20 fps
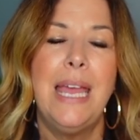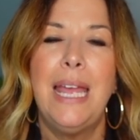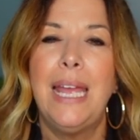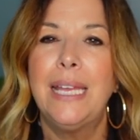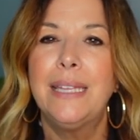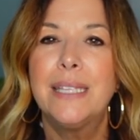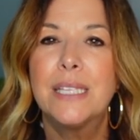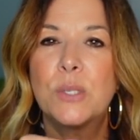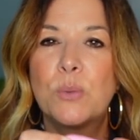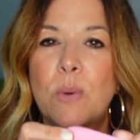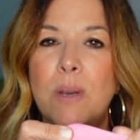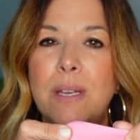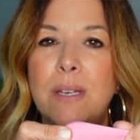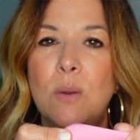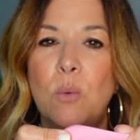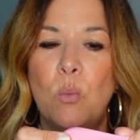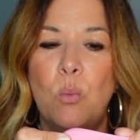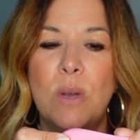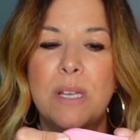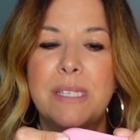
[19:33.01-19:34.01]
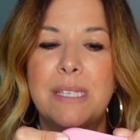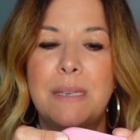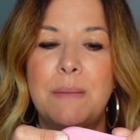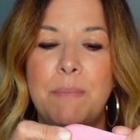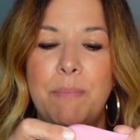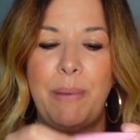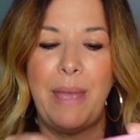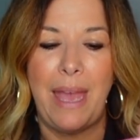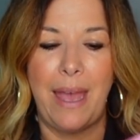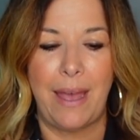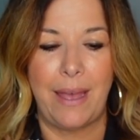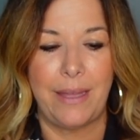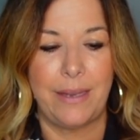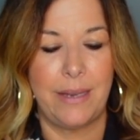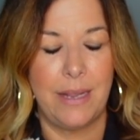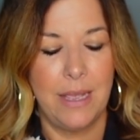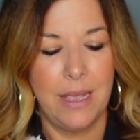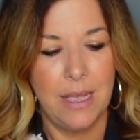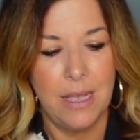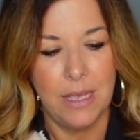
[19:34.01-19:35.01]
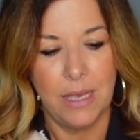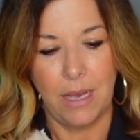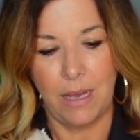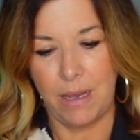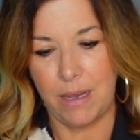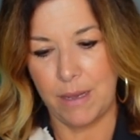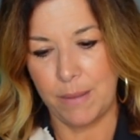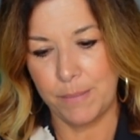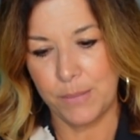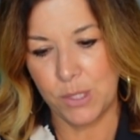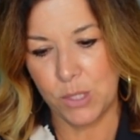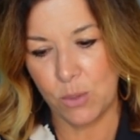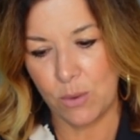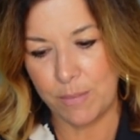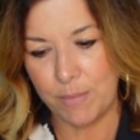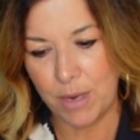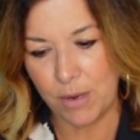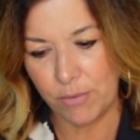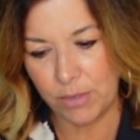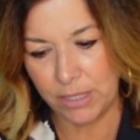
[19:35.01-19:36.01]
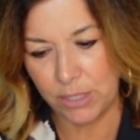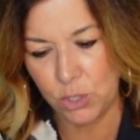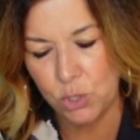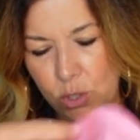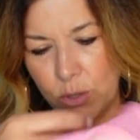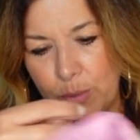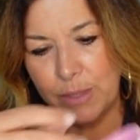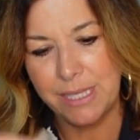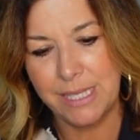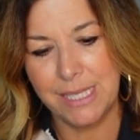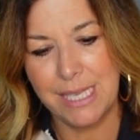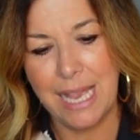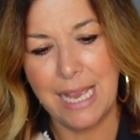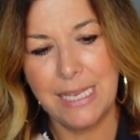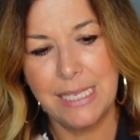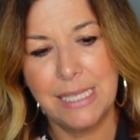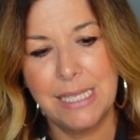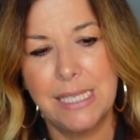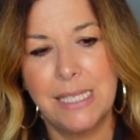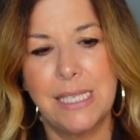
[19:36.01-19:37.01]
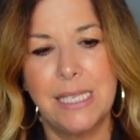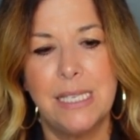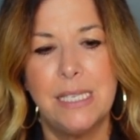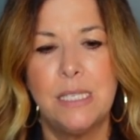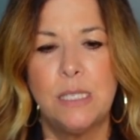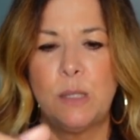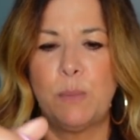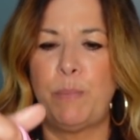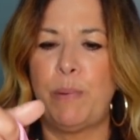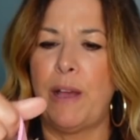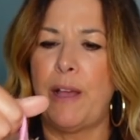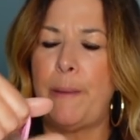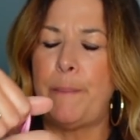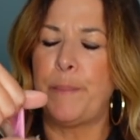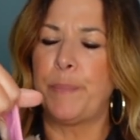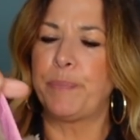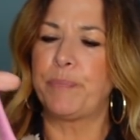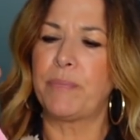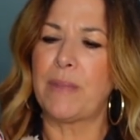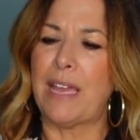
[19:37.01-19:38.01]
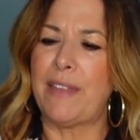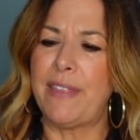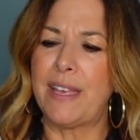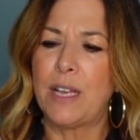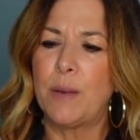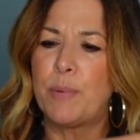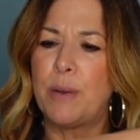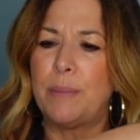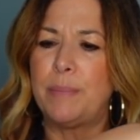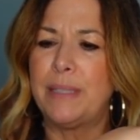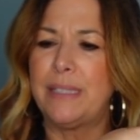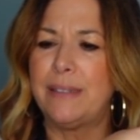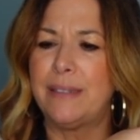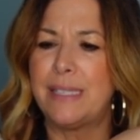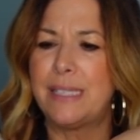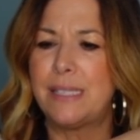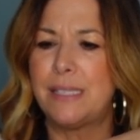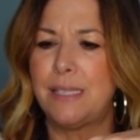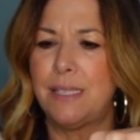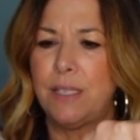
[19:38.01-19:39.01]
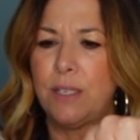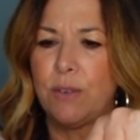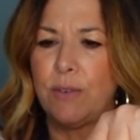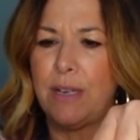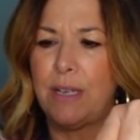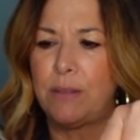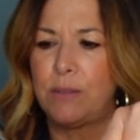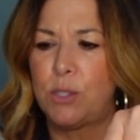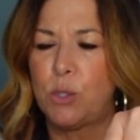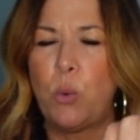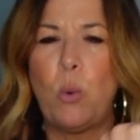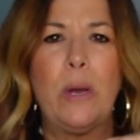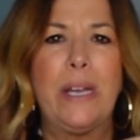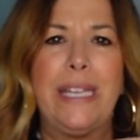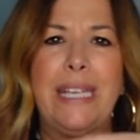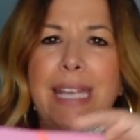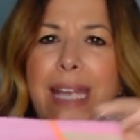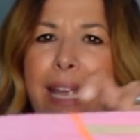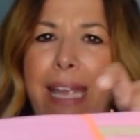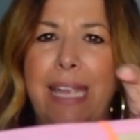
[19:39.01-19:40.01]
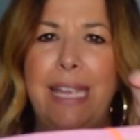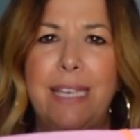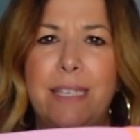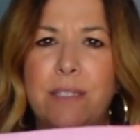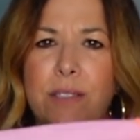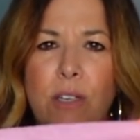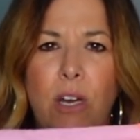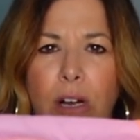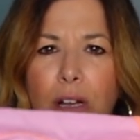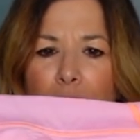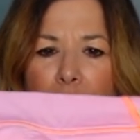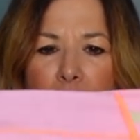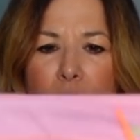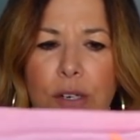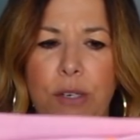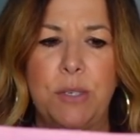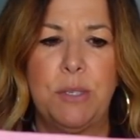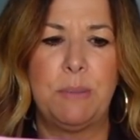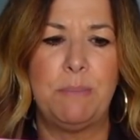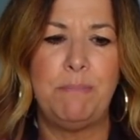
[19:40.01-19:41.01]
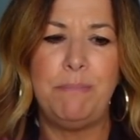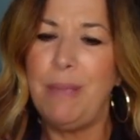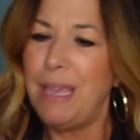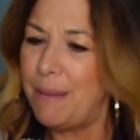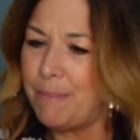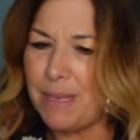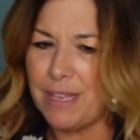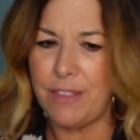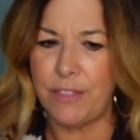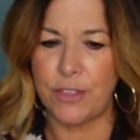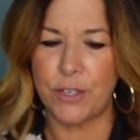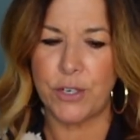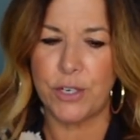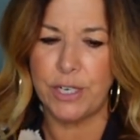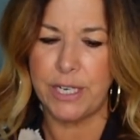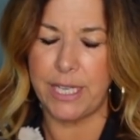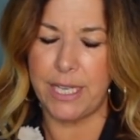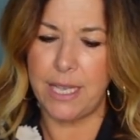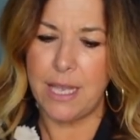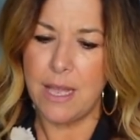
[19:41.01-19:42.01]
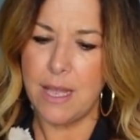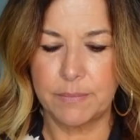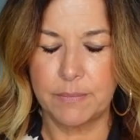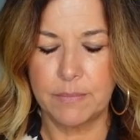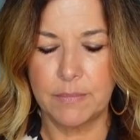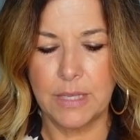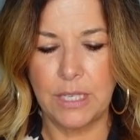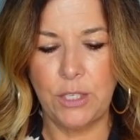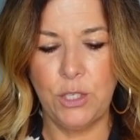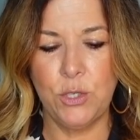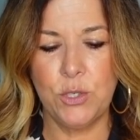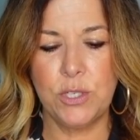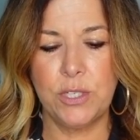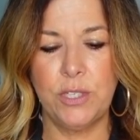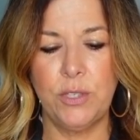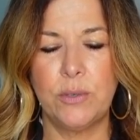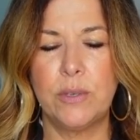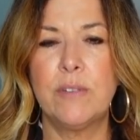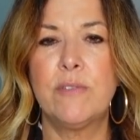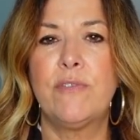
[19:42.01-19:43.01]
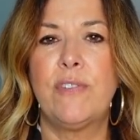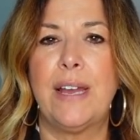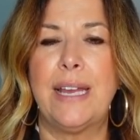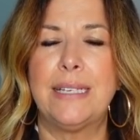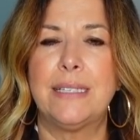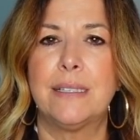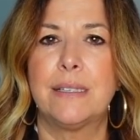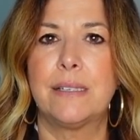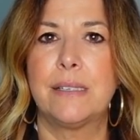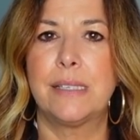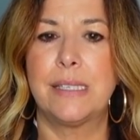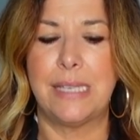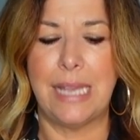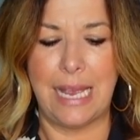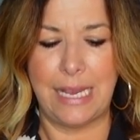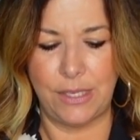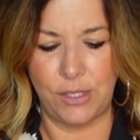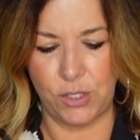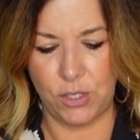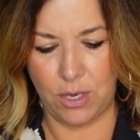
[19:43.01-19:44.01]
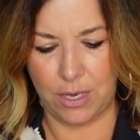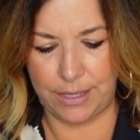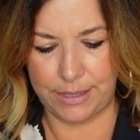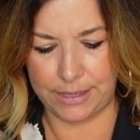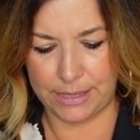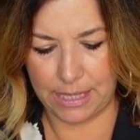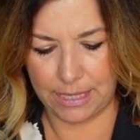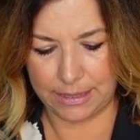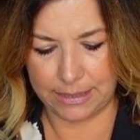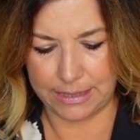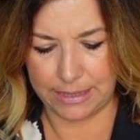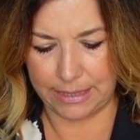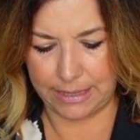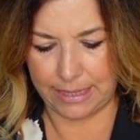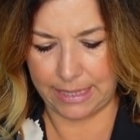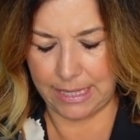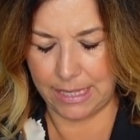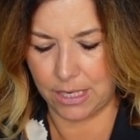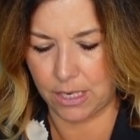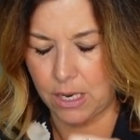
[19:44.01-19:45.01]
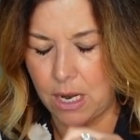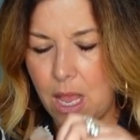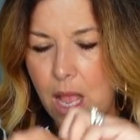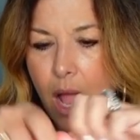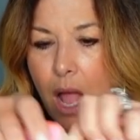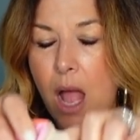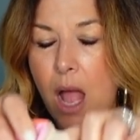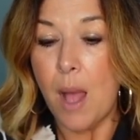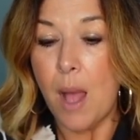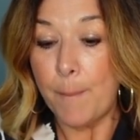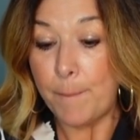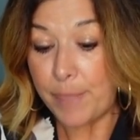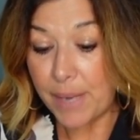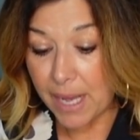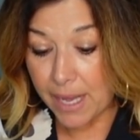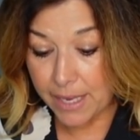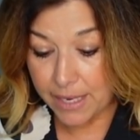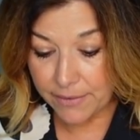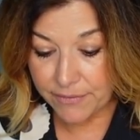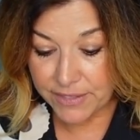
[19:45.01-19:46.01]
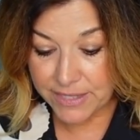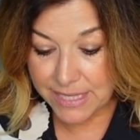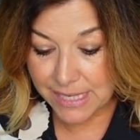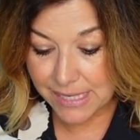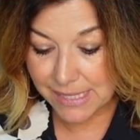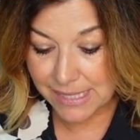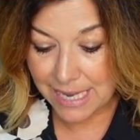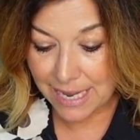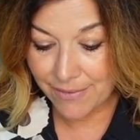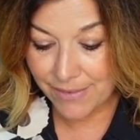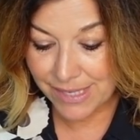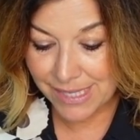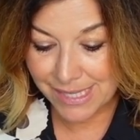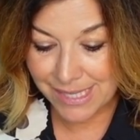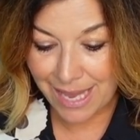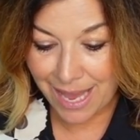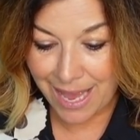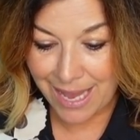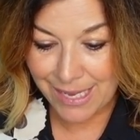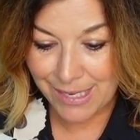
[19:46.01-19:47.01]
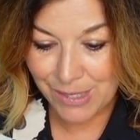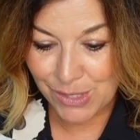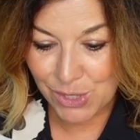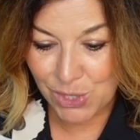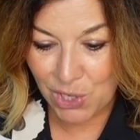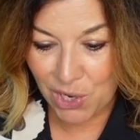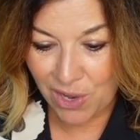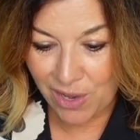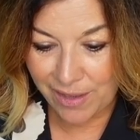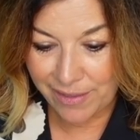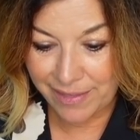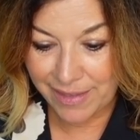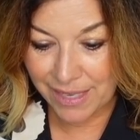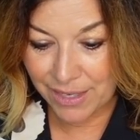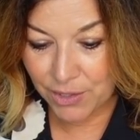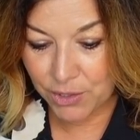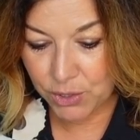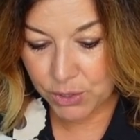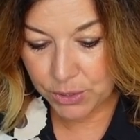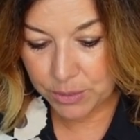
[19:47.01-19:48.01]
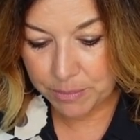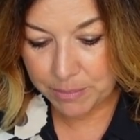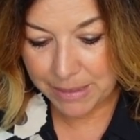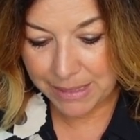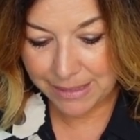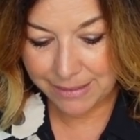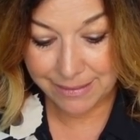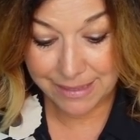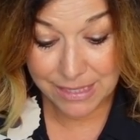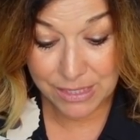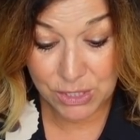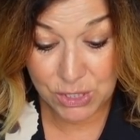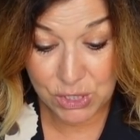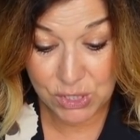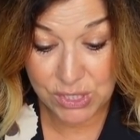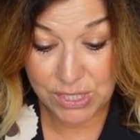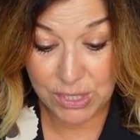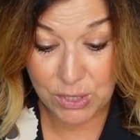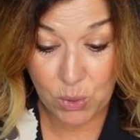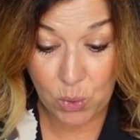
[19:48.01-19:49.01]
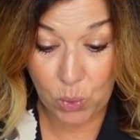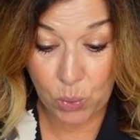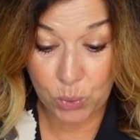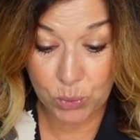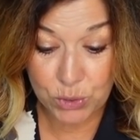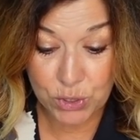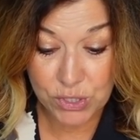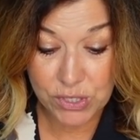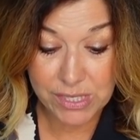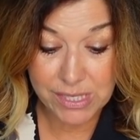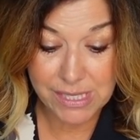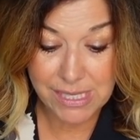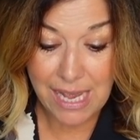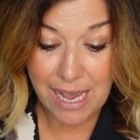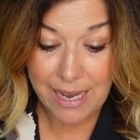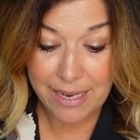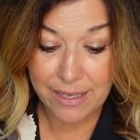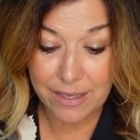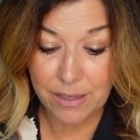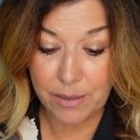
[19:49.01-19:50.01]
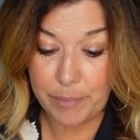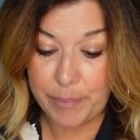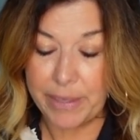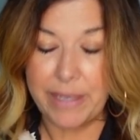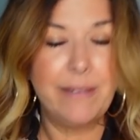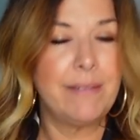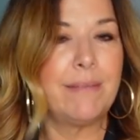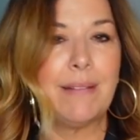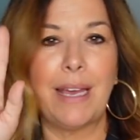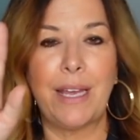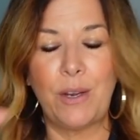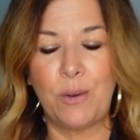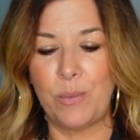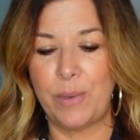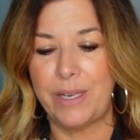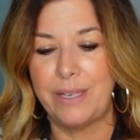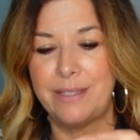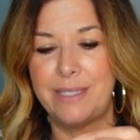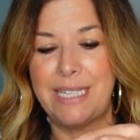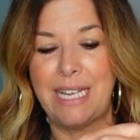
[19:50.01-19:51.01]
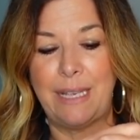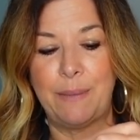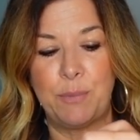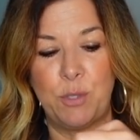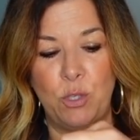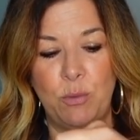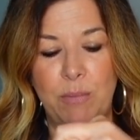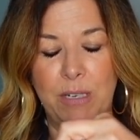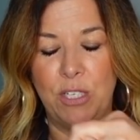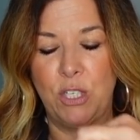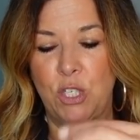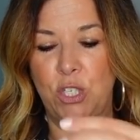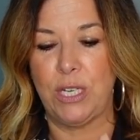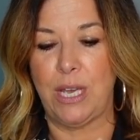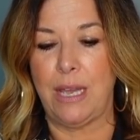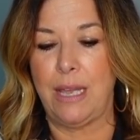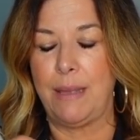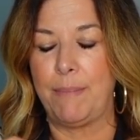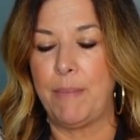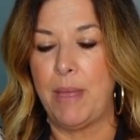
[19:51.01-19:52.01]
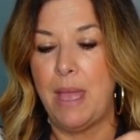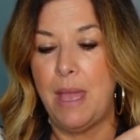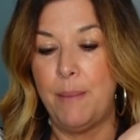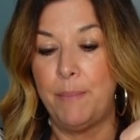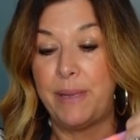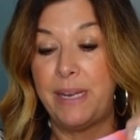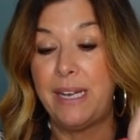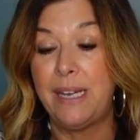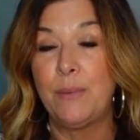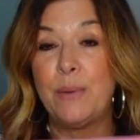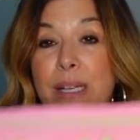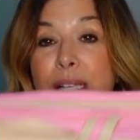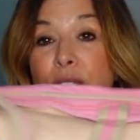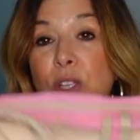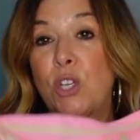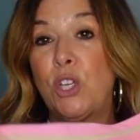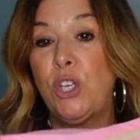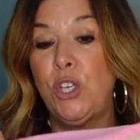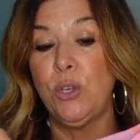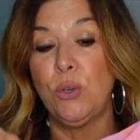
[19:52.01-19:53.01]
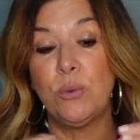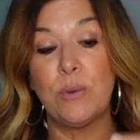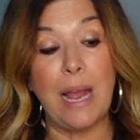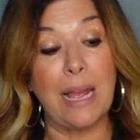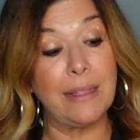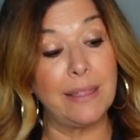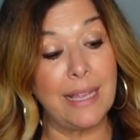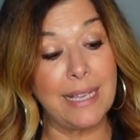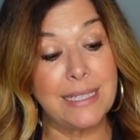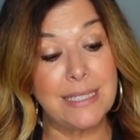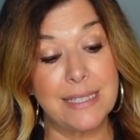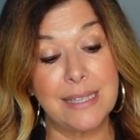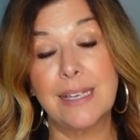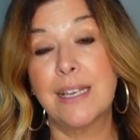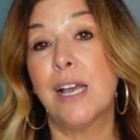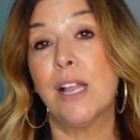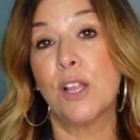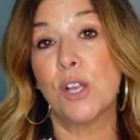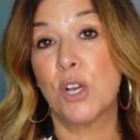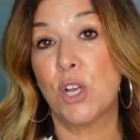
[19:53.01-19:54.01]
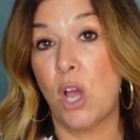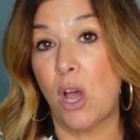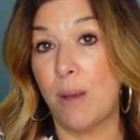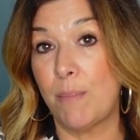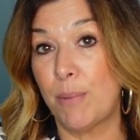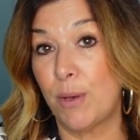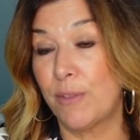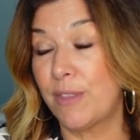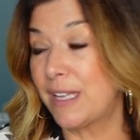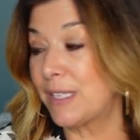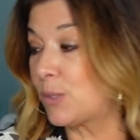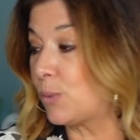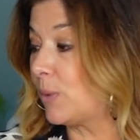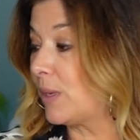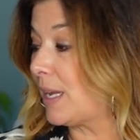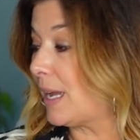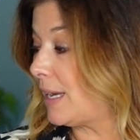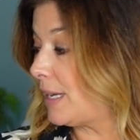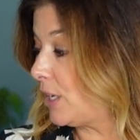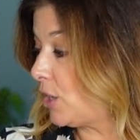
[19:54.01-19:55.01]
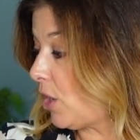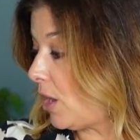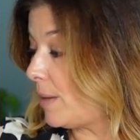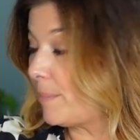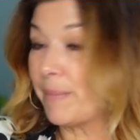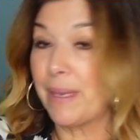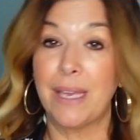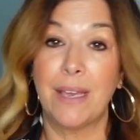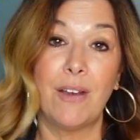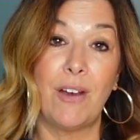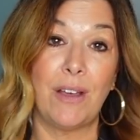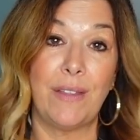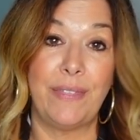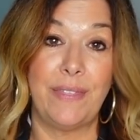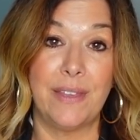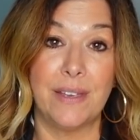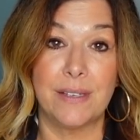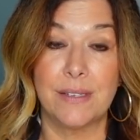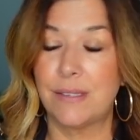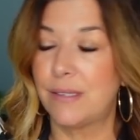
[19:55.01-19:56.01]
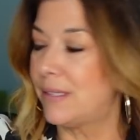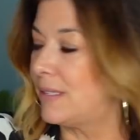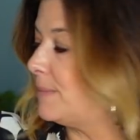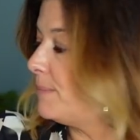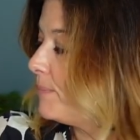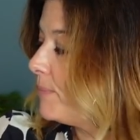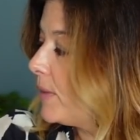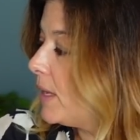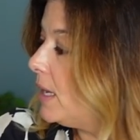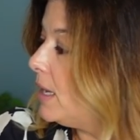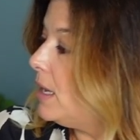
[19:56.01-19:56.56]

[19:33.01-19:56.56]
And this one wasn't bad. Um, so I'm not really sure what size this is, but I think I'll probably list it around twenty-eight dollars, maybe thirty dollars. Usually you can find a little size dot tucked in here. But if it doesn't have a size dot, that could mean that it's just an older style, but I don't want to take up too much time. But anyways, cute. I liked the color combo. That's what kind of got me on this.